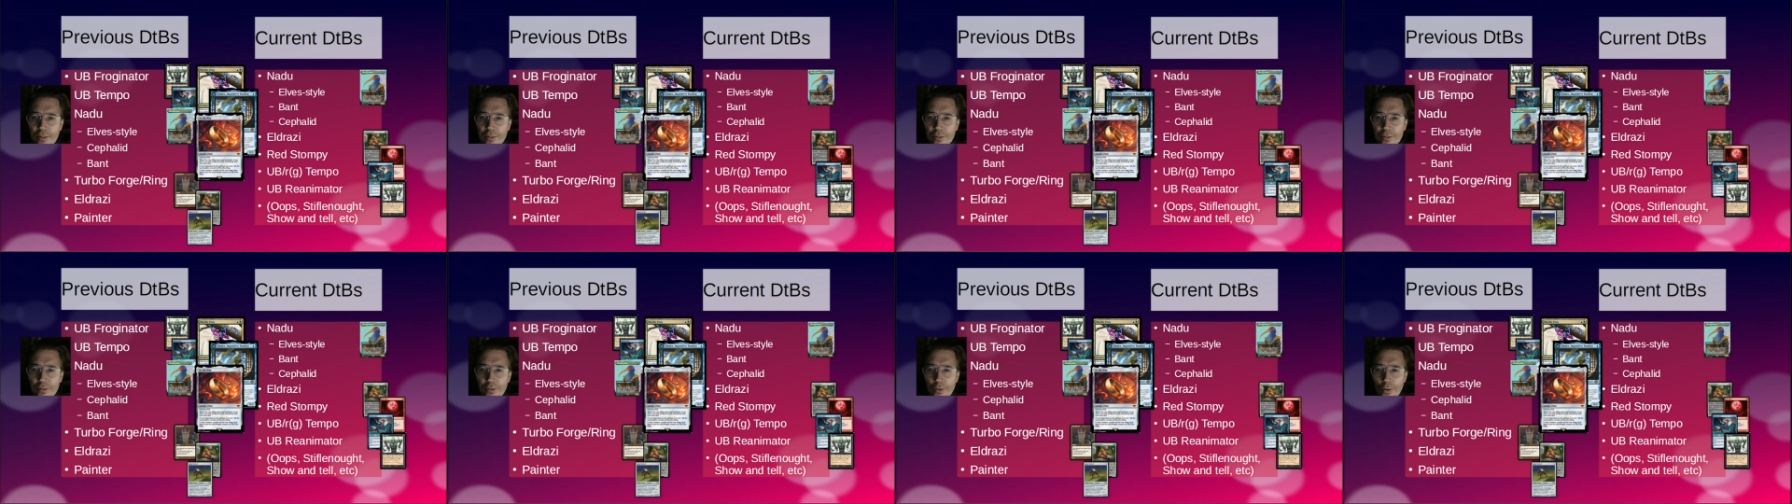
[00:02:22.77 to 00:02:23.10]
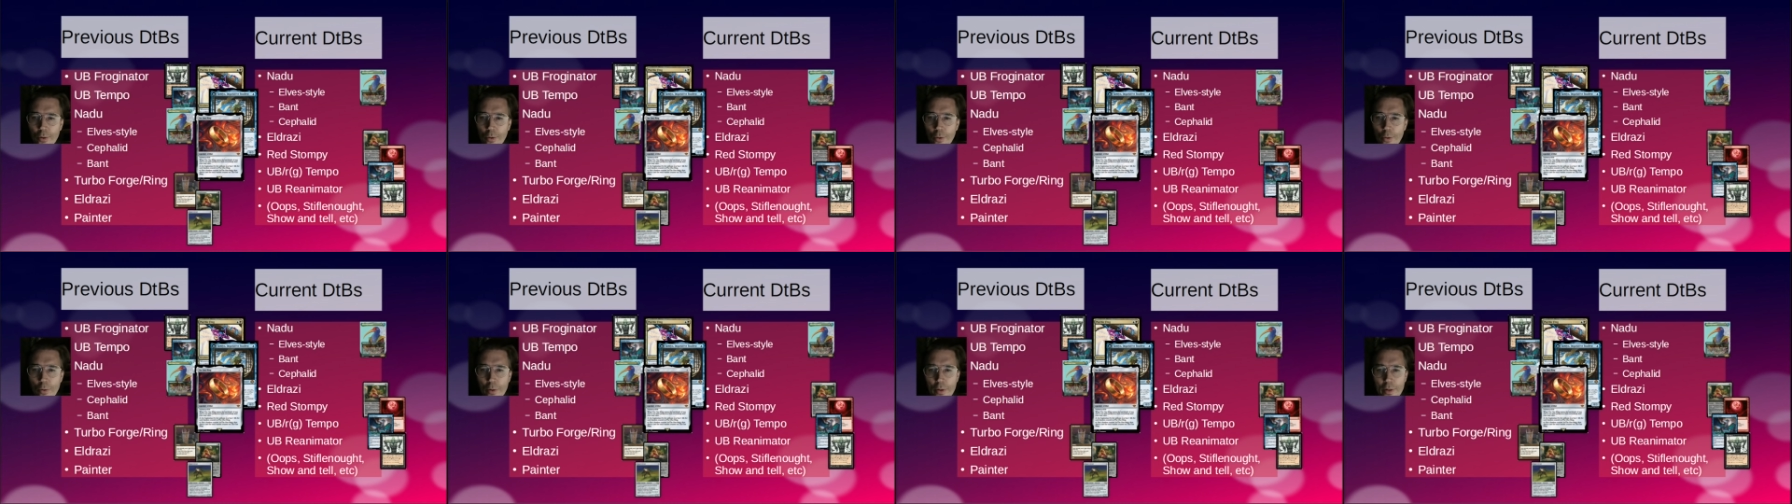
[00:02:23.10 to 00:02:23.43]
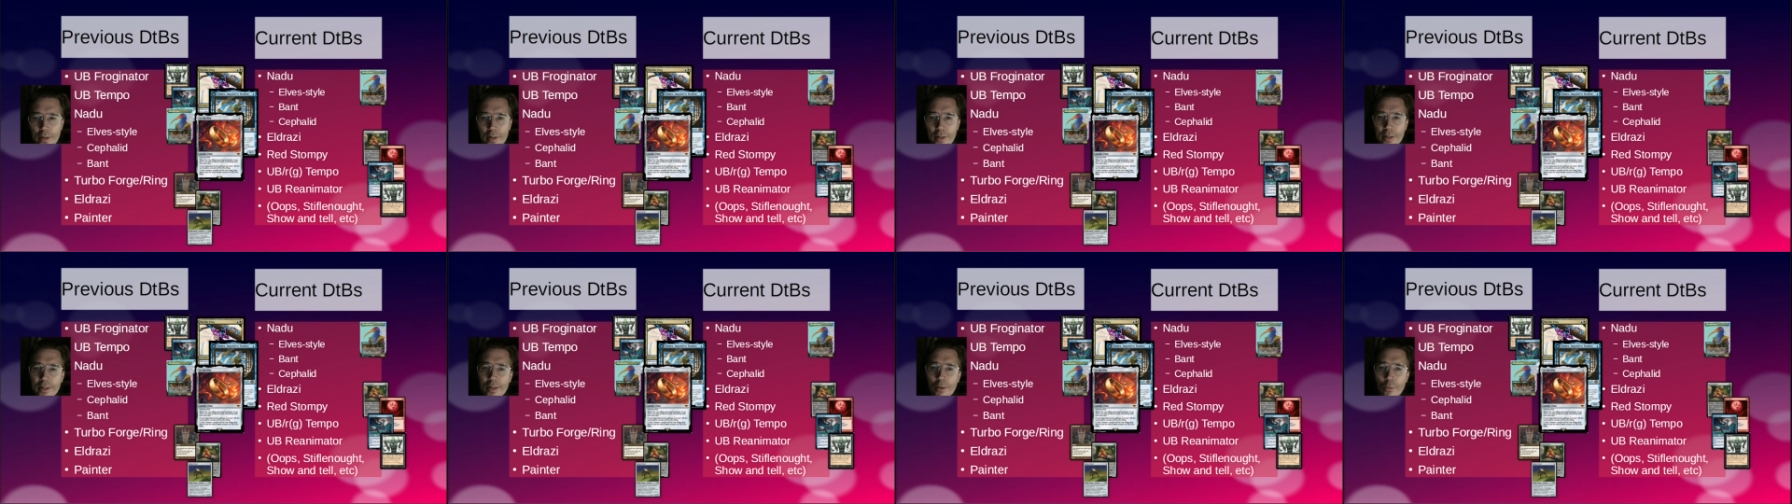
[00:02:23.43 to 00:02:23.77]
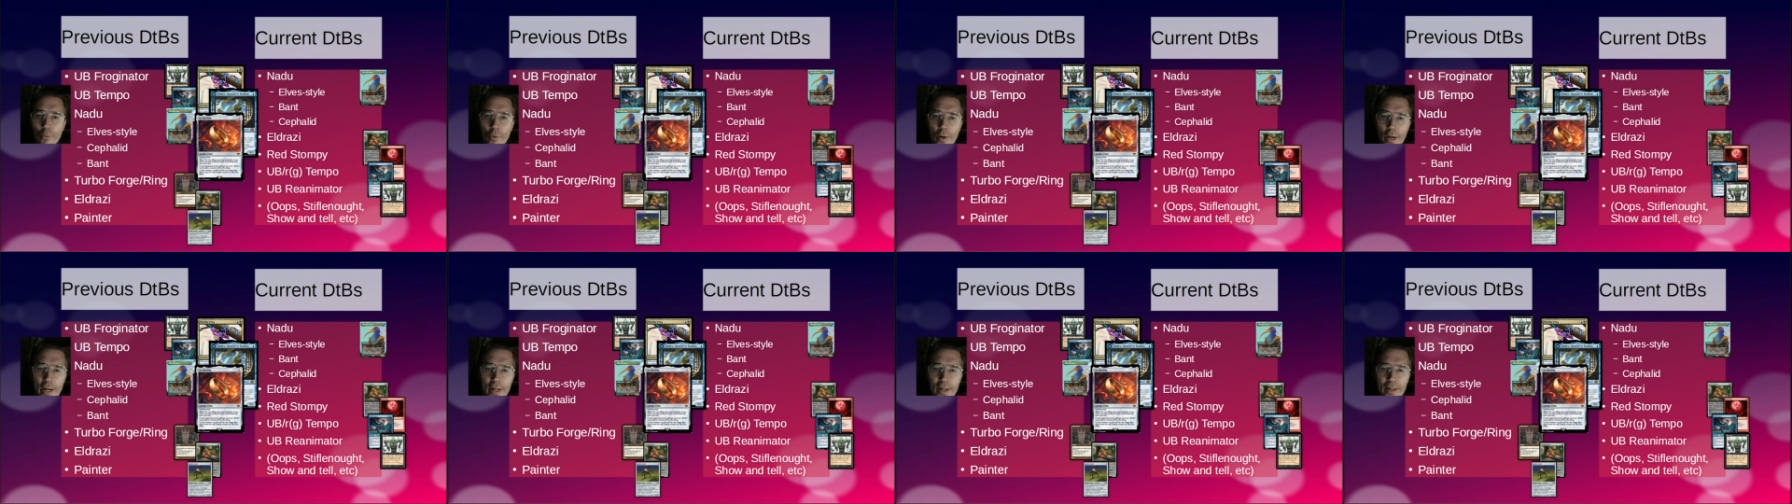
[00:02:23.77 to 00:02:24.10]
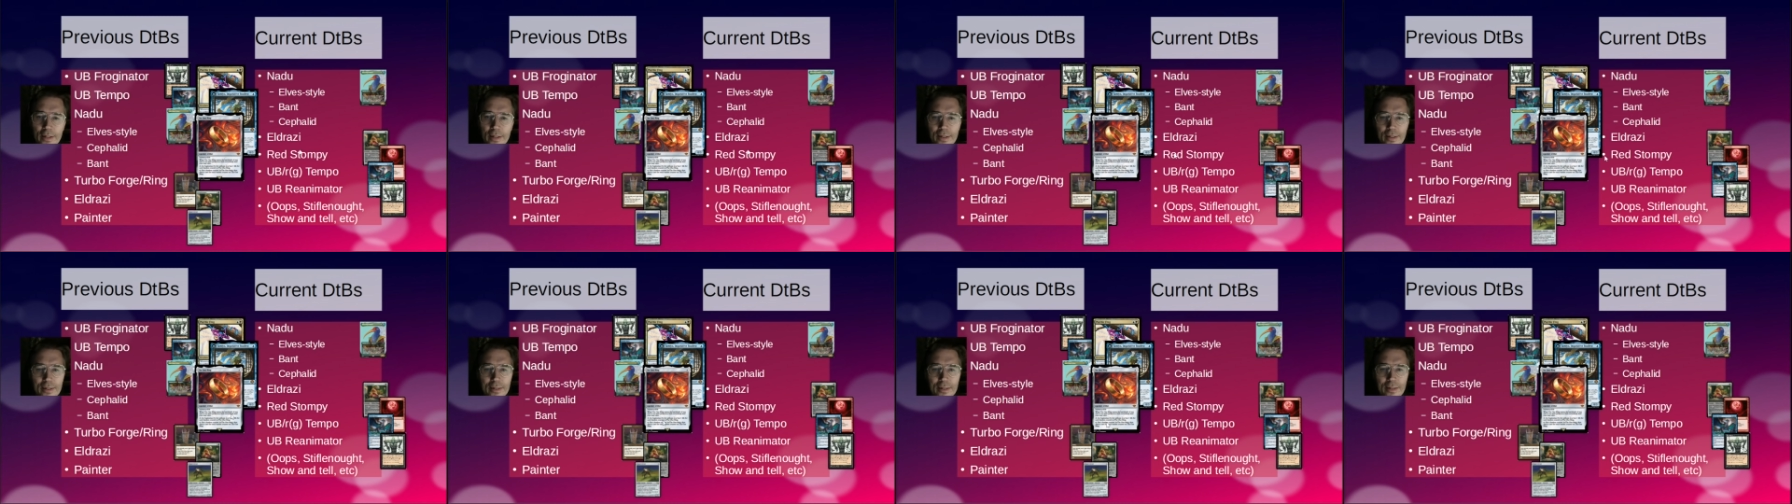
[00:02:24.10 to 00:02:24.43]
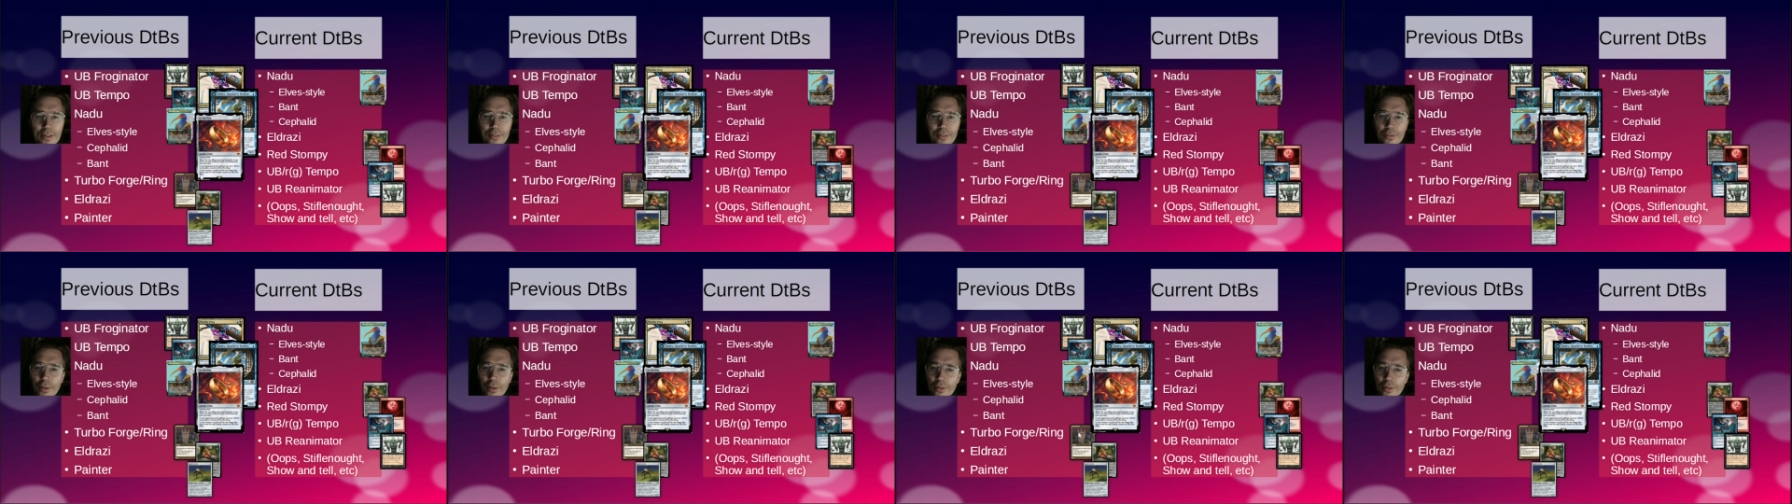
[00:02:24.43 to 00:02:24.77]
So in a way,
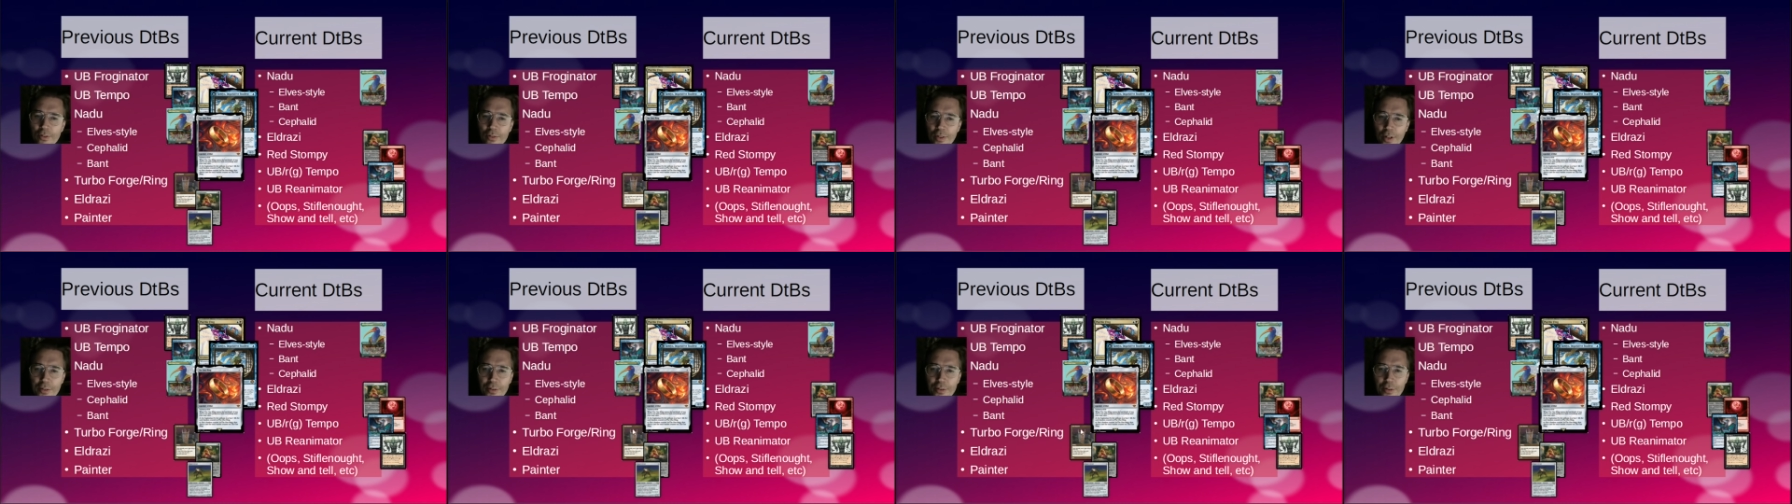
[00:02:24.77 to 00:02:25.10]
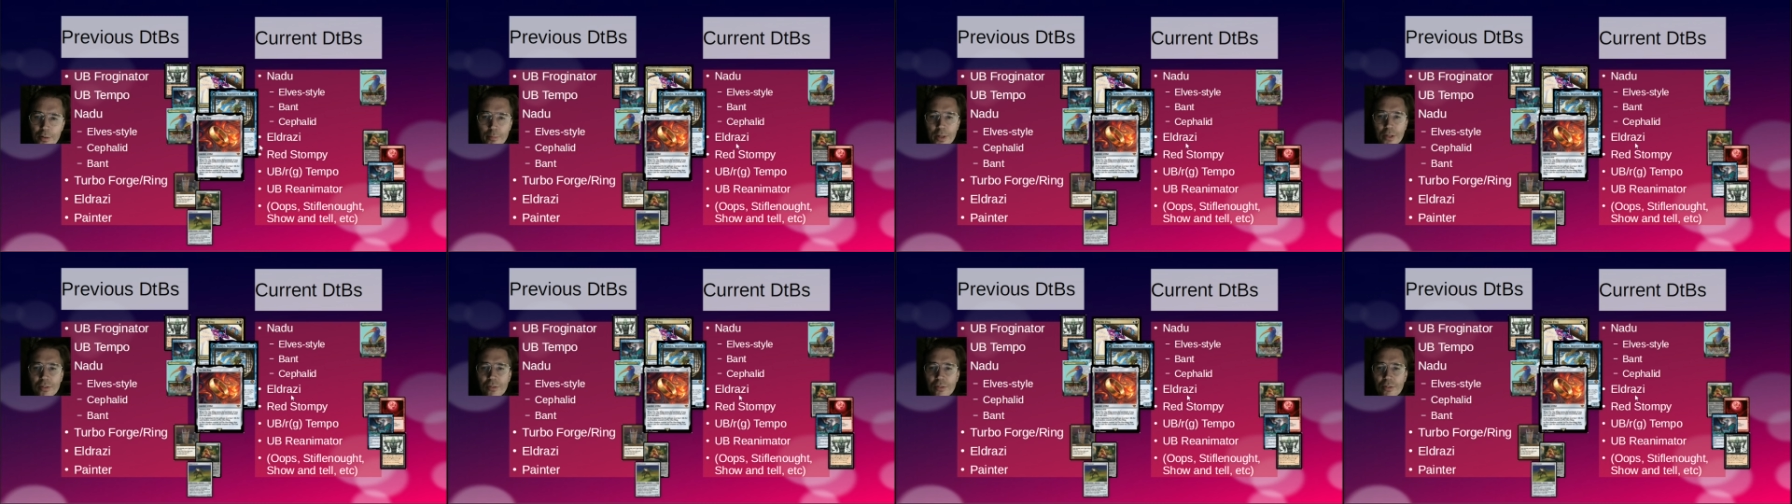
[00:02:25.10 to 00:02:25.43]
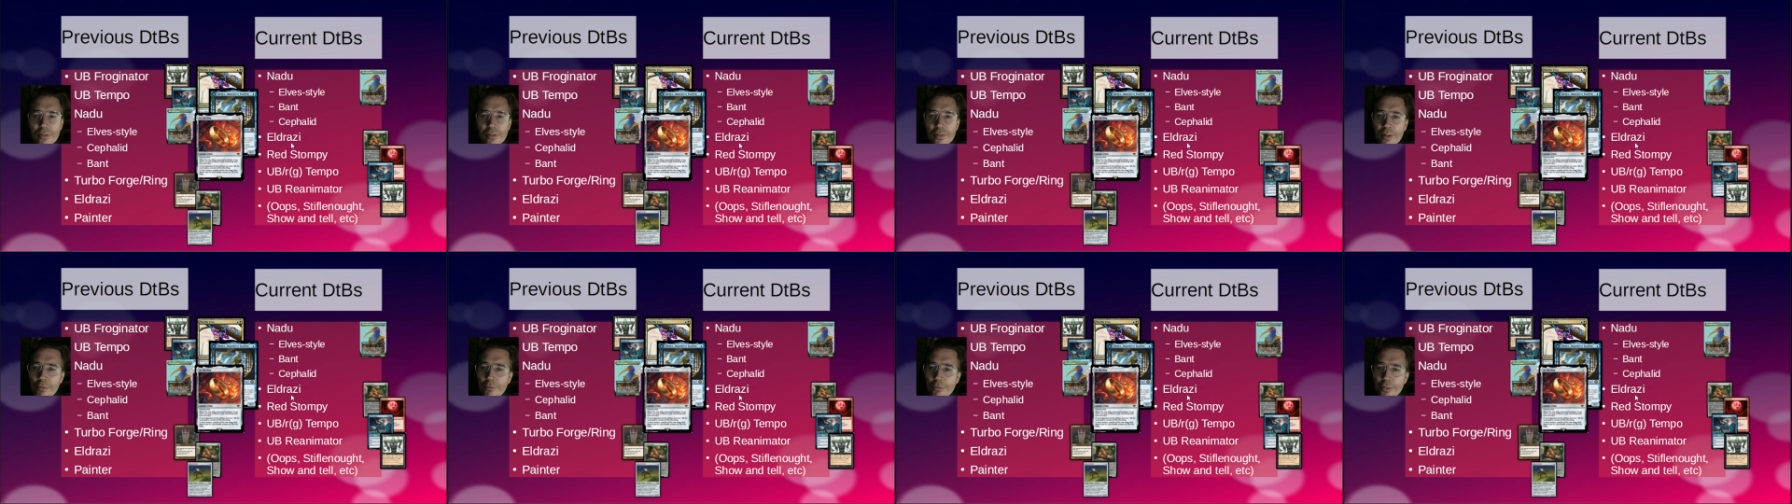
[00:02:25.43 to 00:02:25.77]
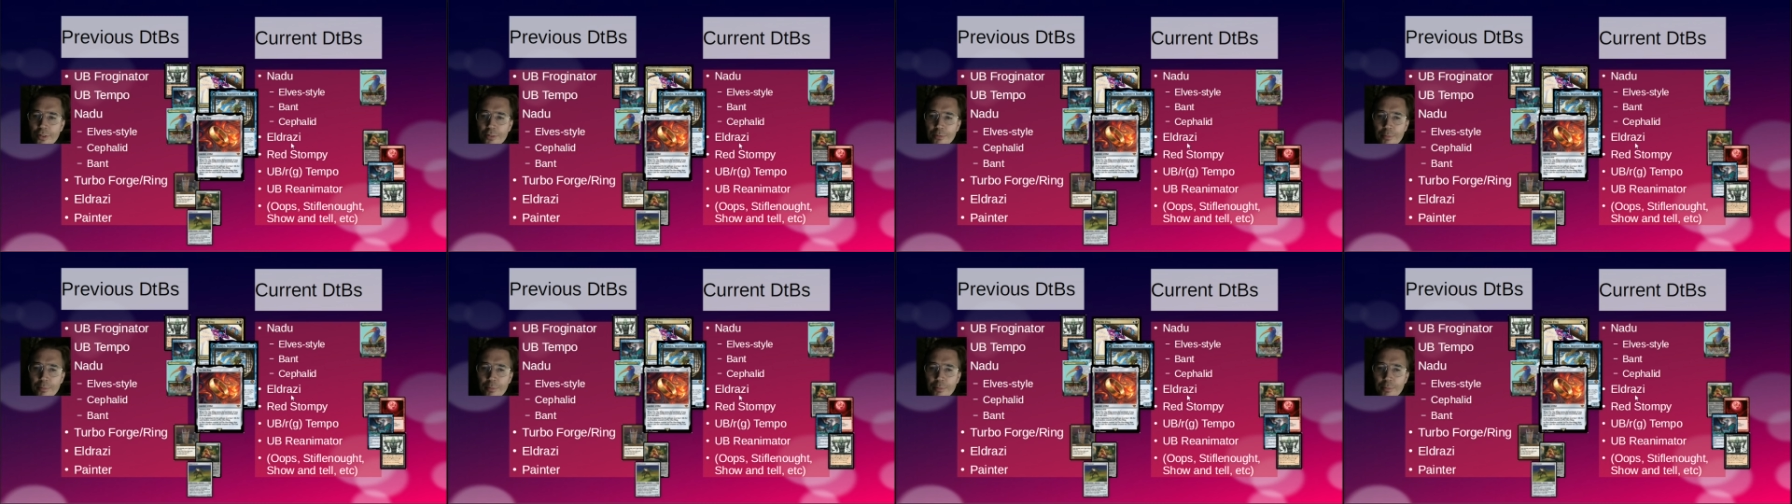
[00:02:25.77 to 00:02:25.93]
there's not such a big difference,